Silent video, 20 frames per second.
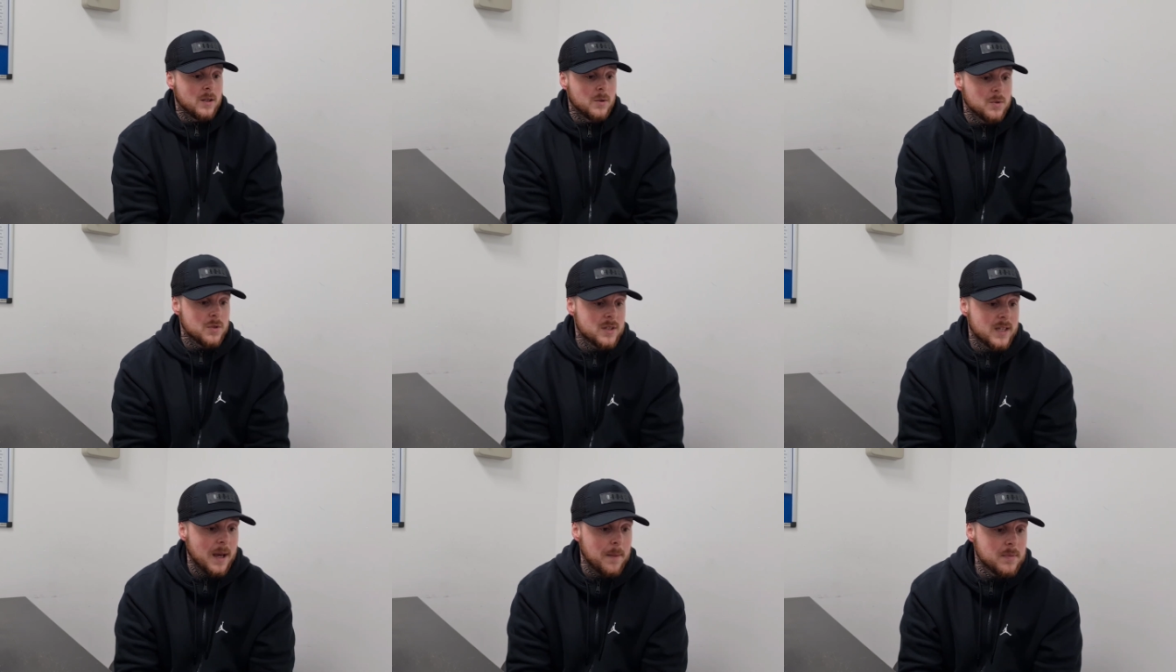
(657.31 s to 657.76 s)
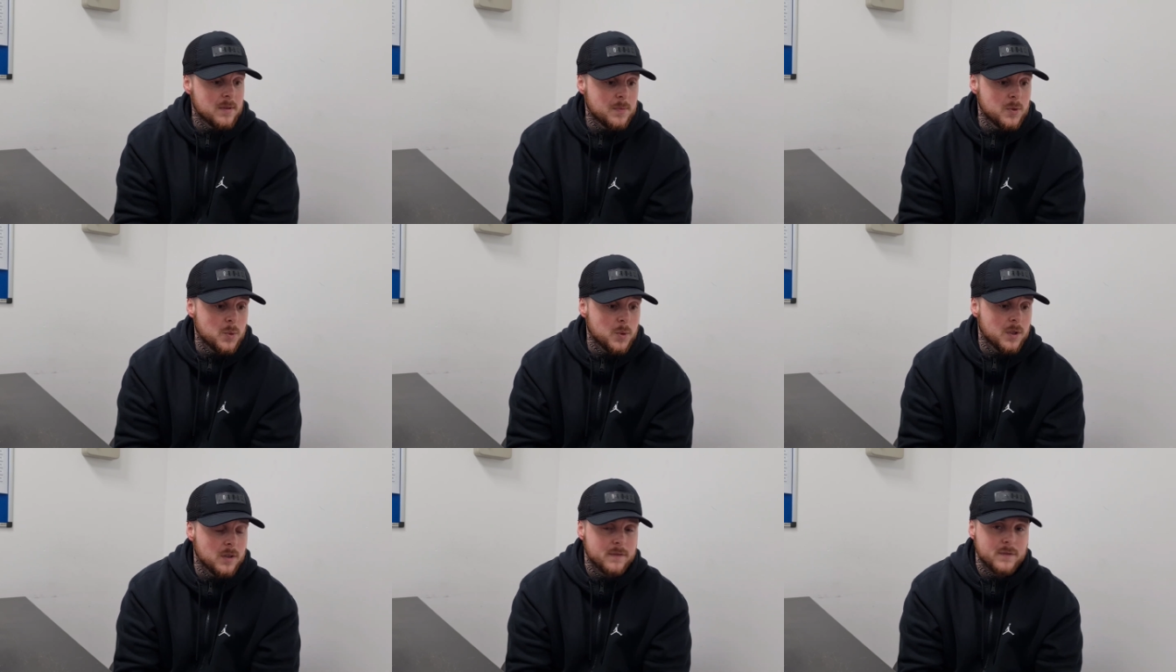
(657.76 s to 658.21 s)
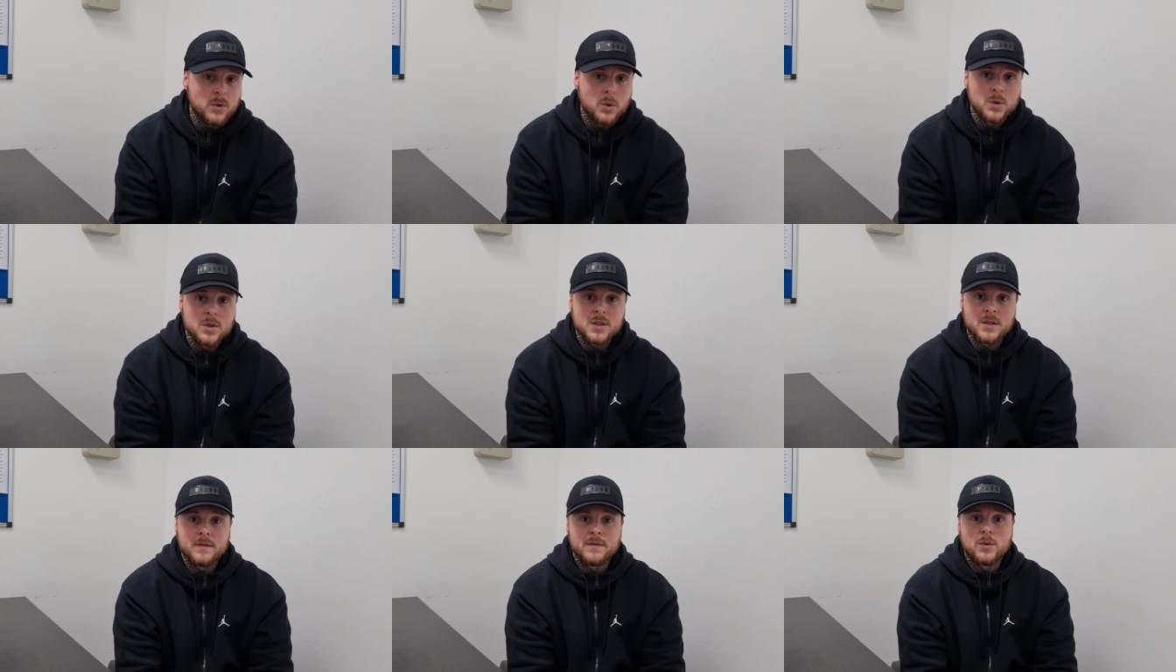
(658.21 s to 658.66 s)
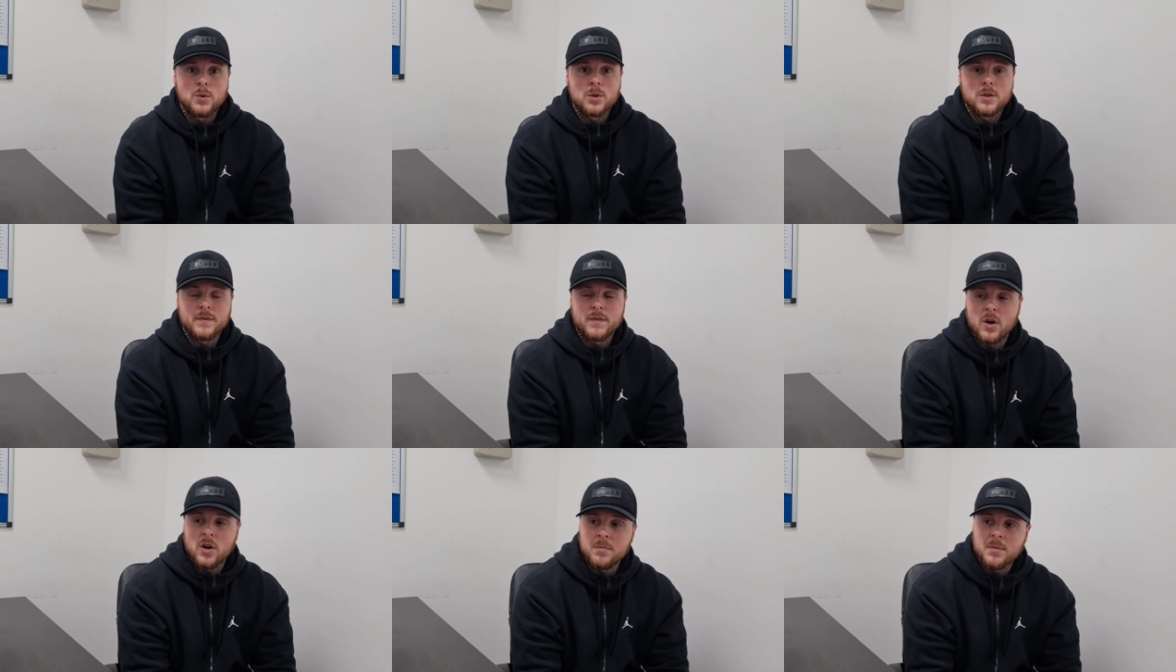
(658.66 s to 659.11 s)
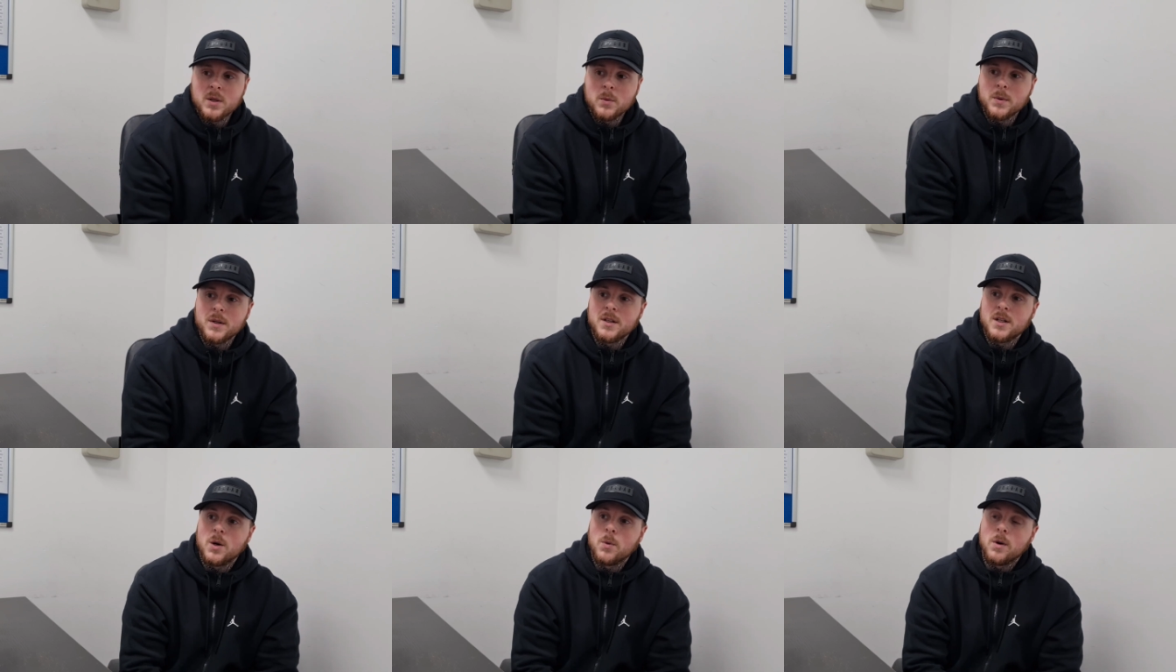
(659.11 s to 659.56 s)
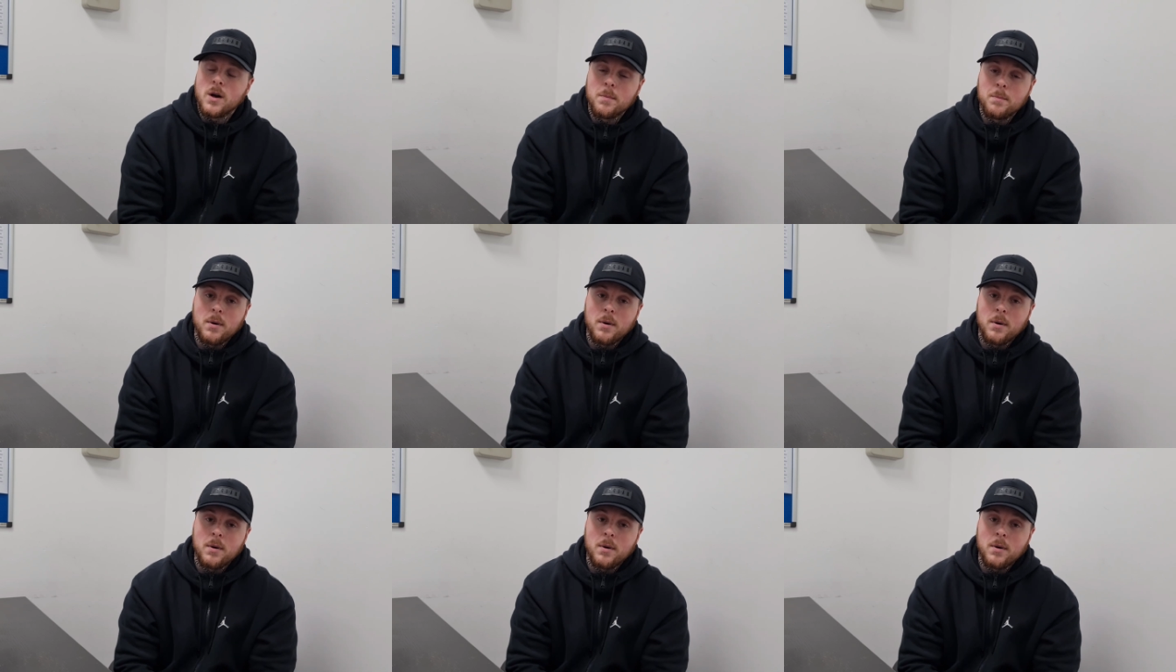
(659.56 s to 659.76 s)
it was kept between a 40 and 45 minute window